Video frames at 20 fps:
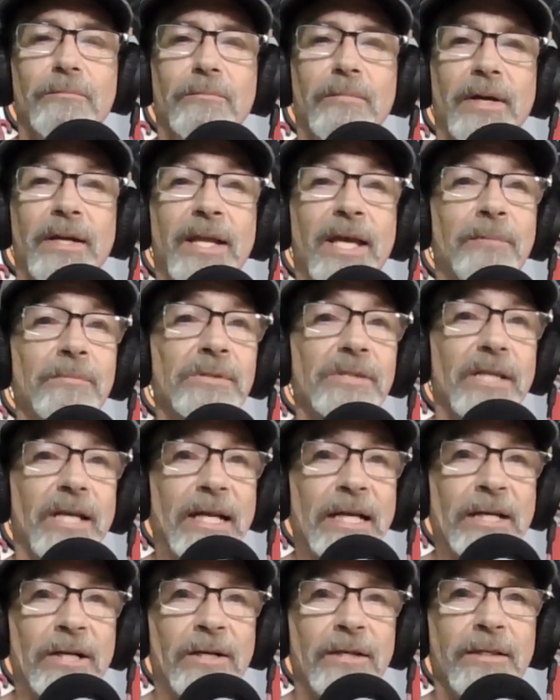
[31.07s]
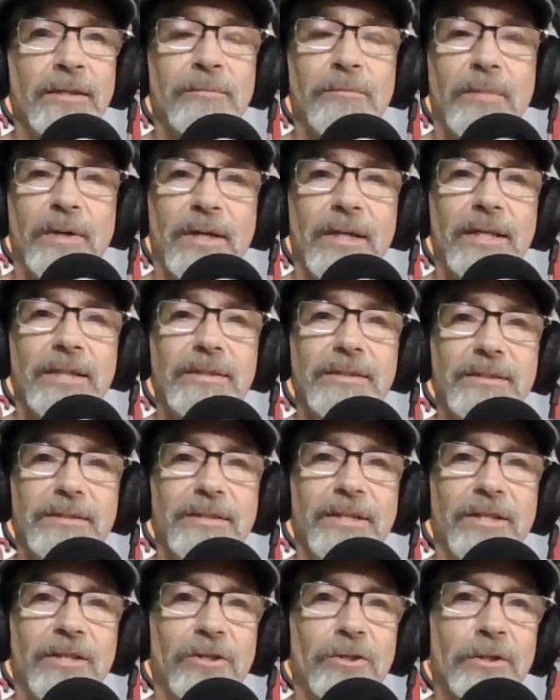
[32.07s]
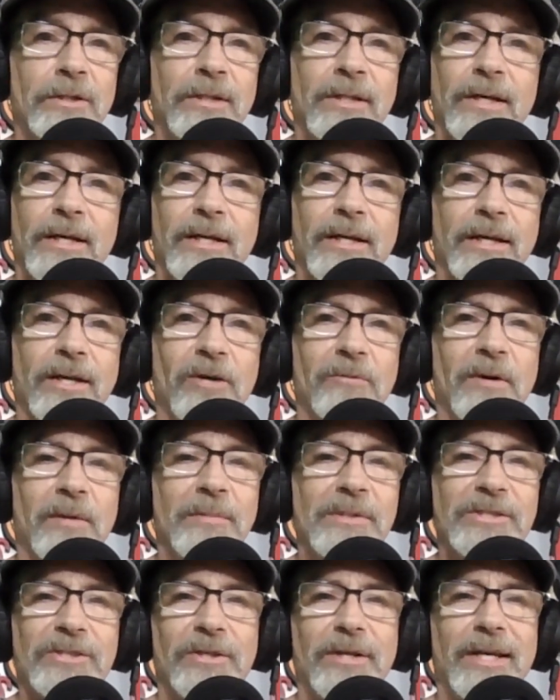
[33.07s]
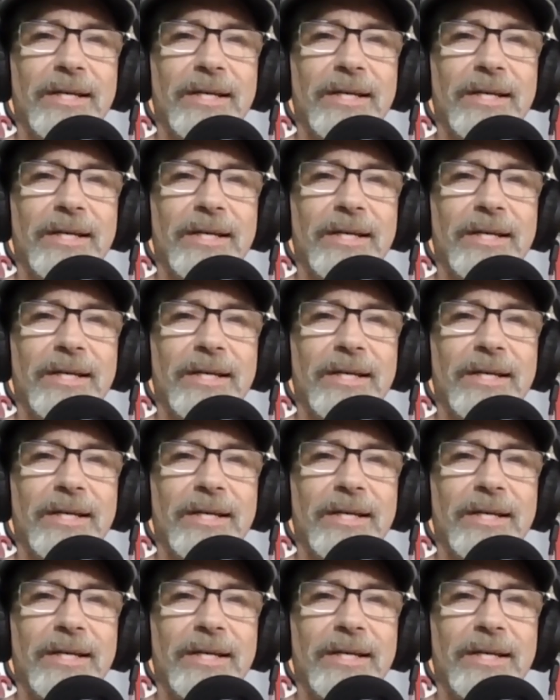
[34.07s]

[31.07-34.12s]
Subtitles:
My name is Aaron, but online I go by Mr.